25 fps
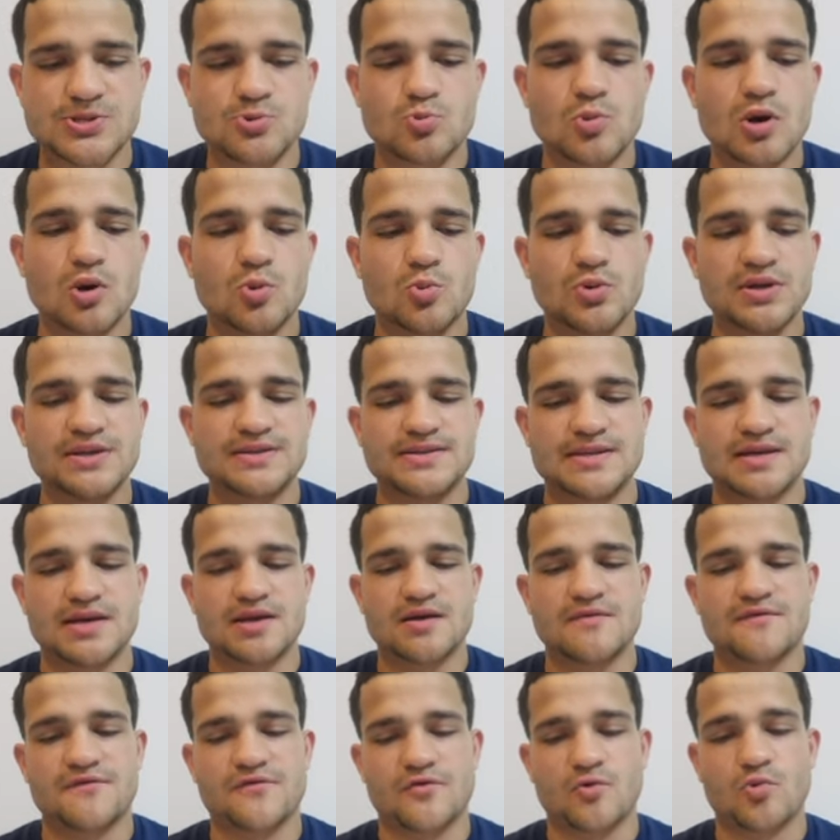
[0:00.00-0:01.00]
is what we
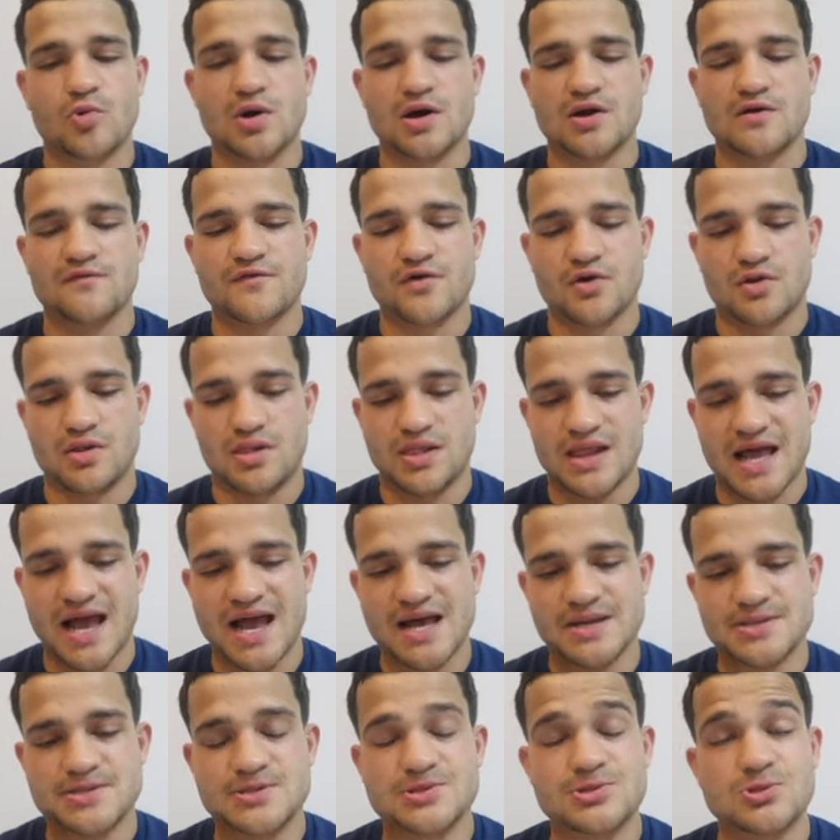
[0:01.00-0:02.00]
did for one of our
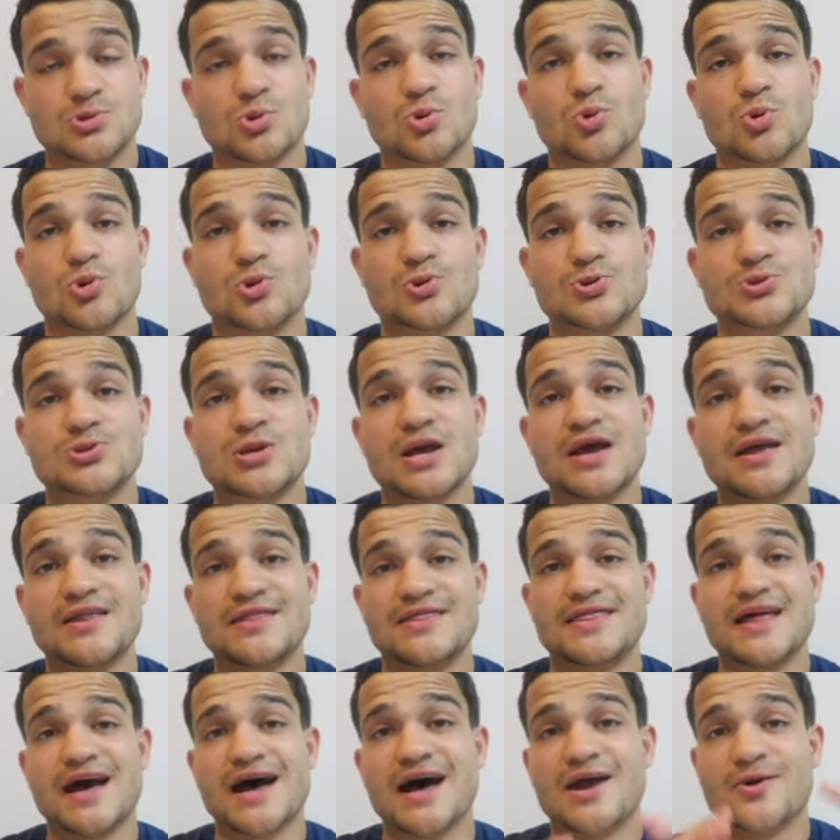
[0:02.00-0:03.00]
last stores
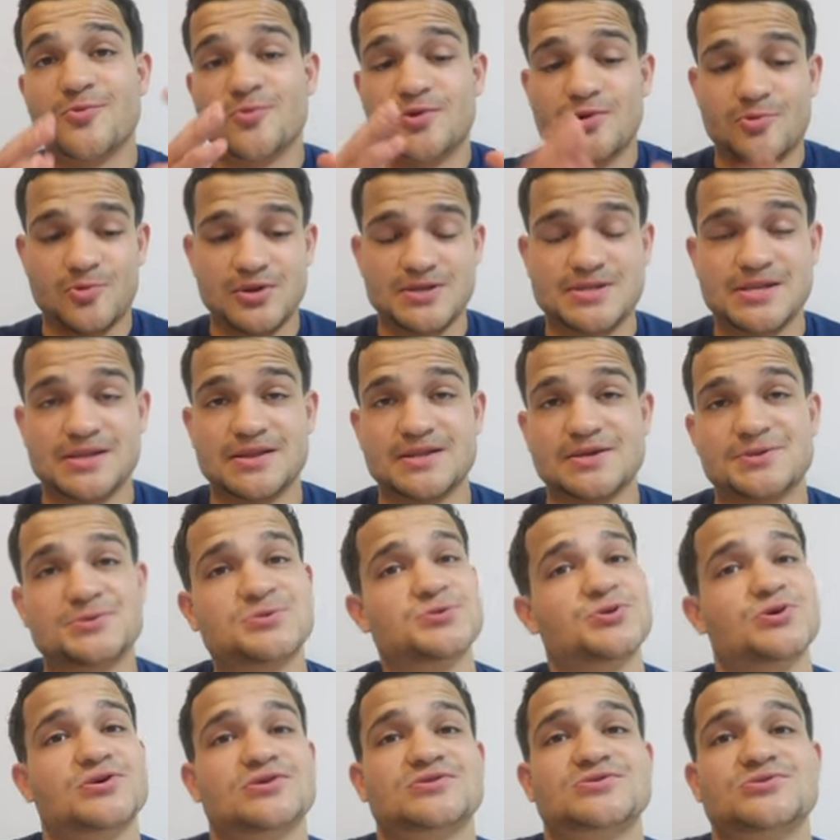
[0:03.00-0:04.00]
that we recently
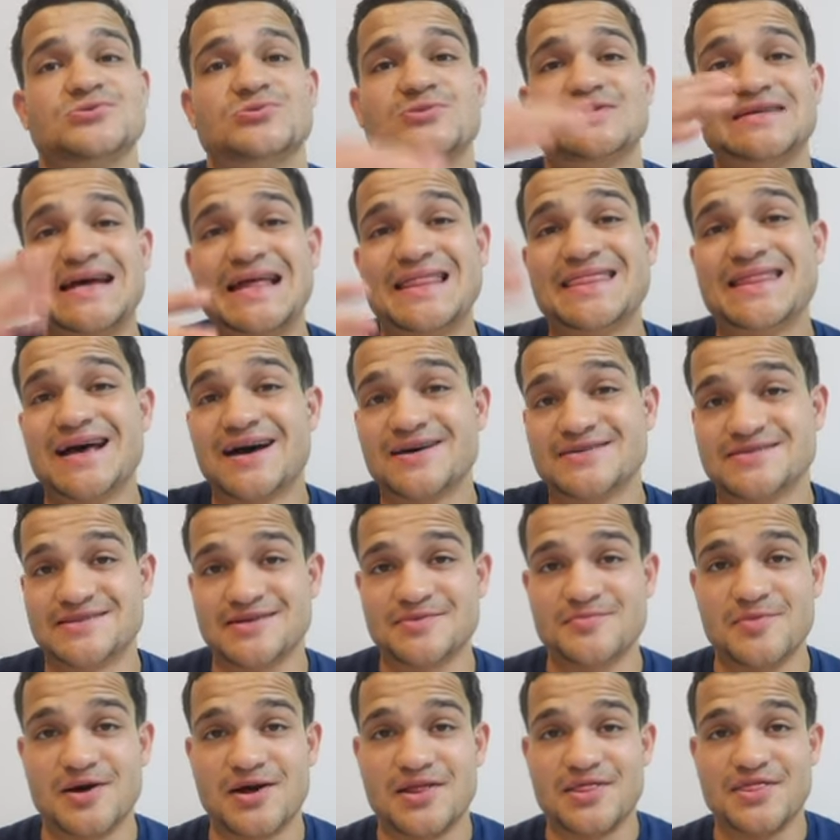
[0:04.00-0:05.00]
took to 10,000
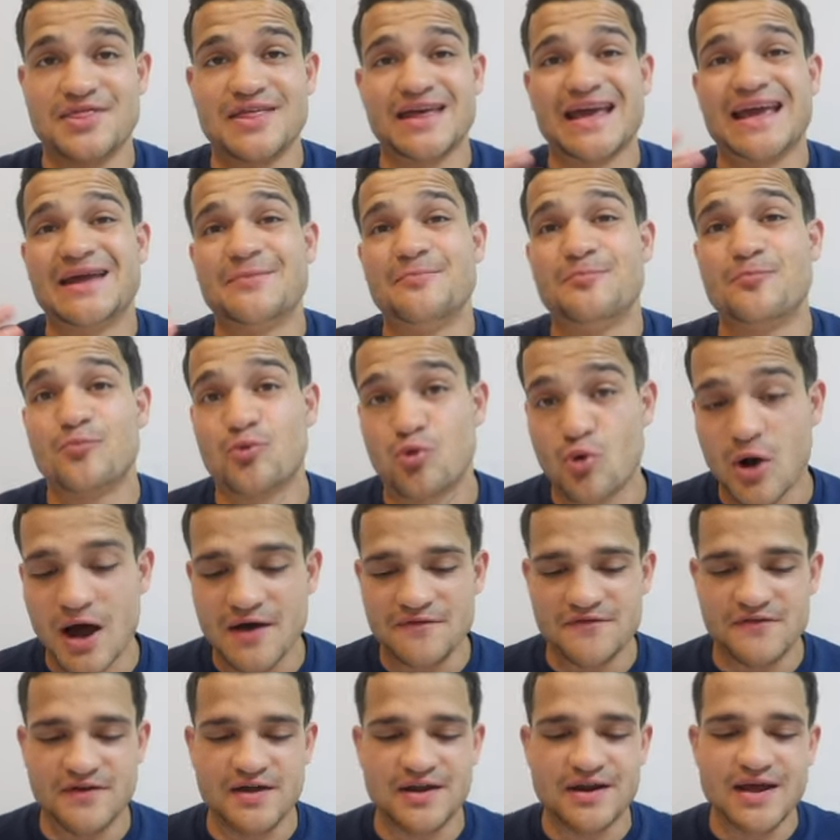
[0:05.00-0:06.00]
a month in
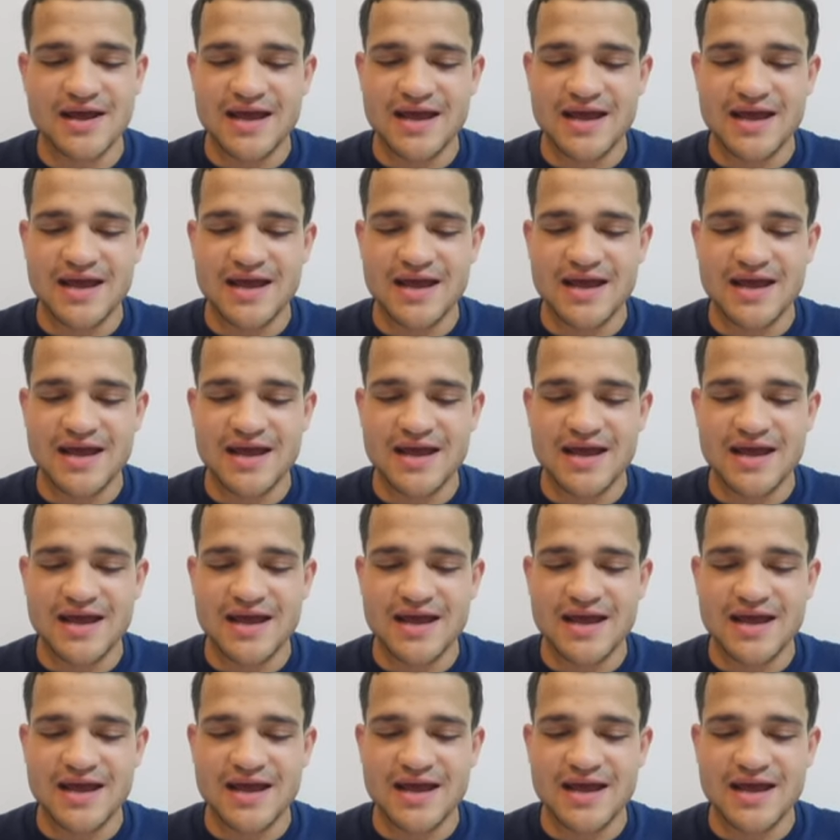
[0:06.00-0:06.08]
profit,